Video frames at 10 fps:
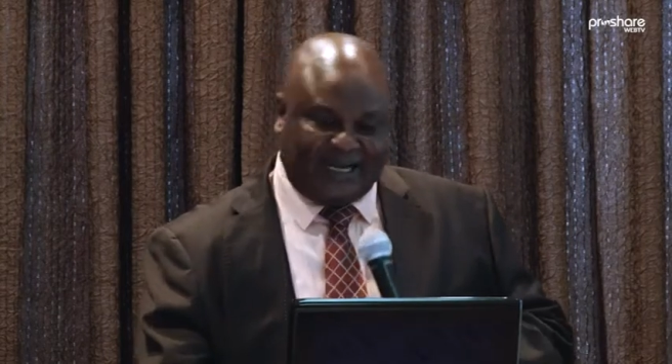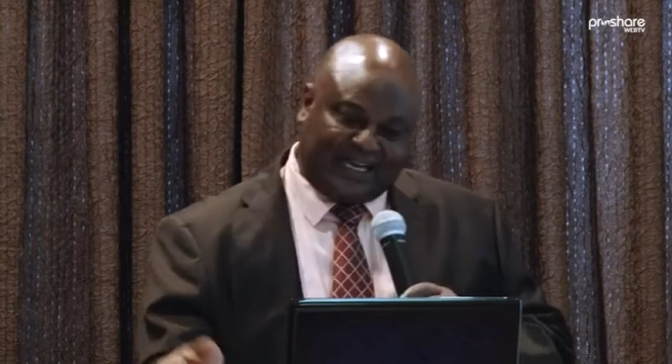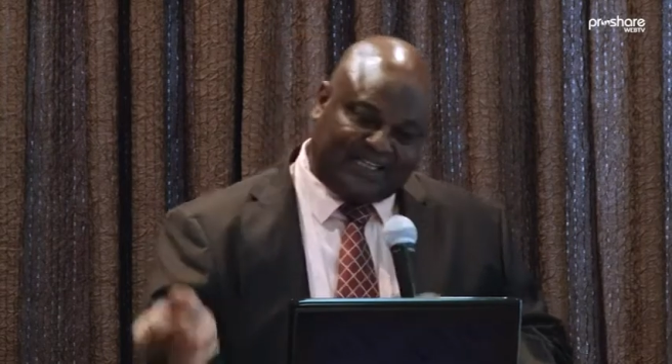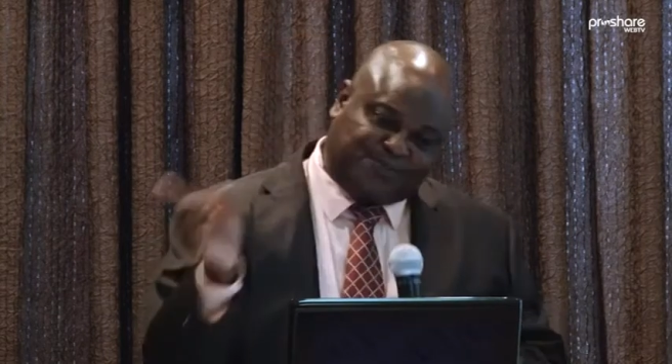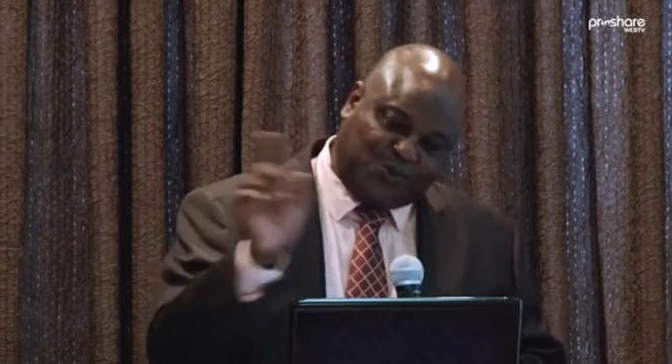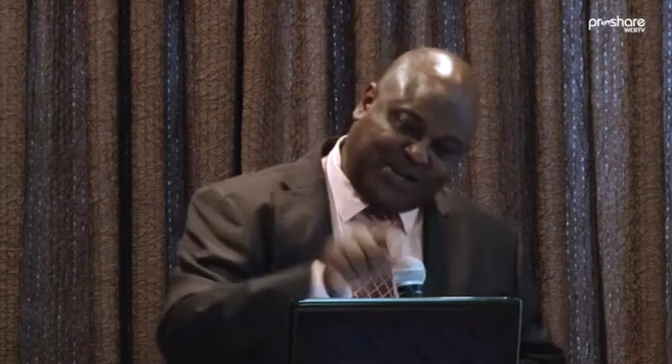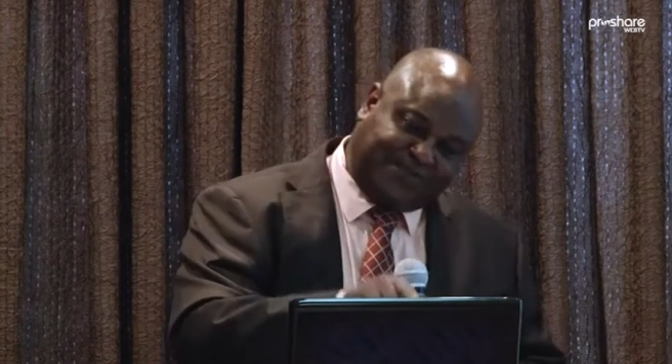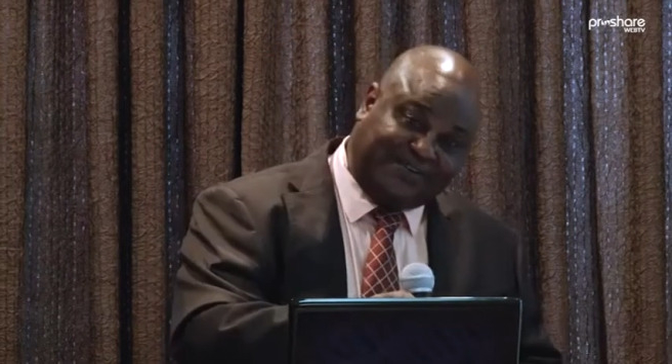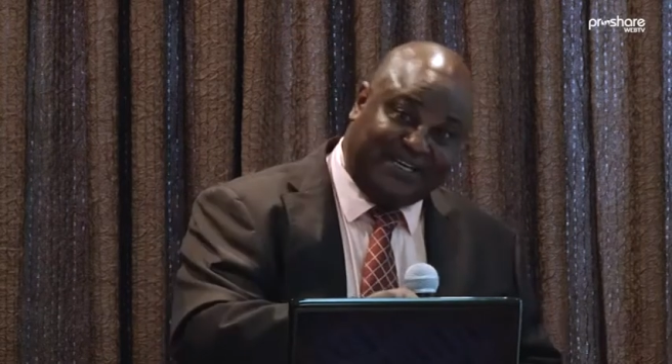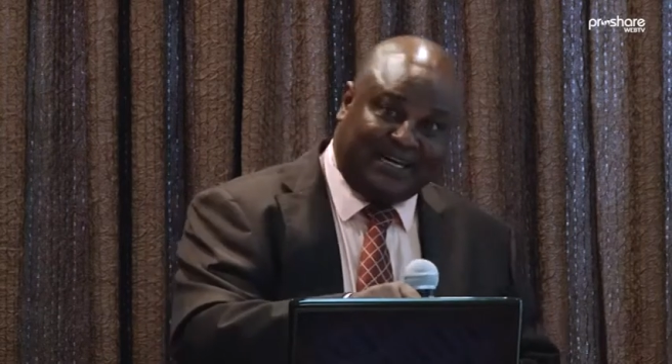gets more
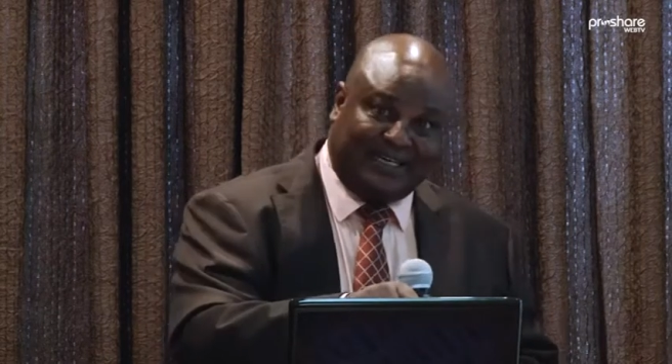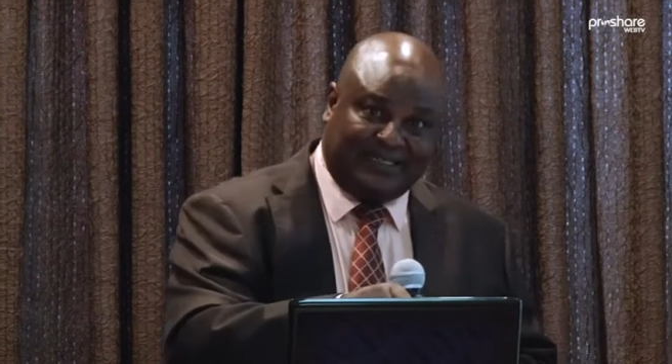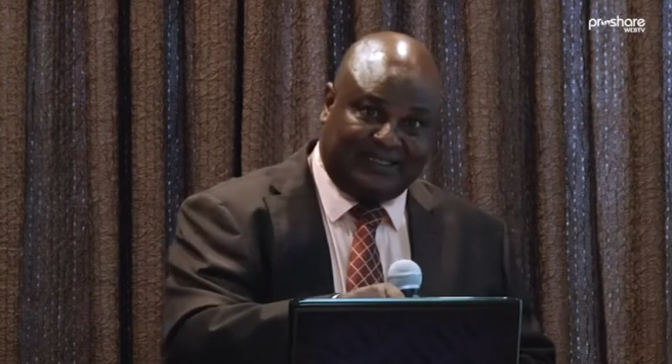FDI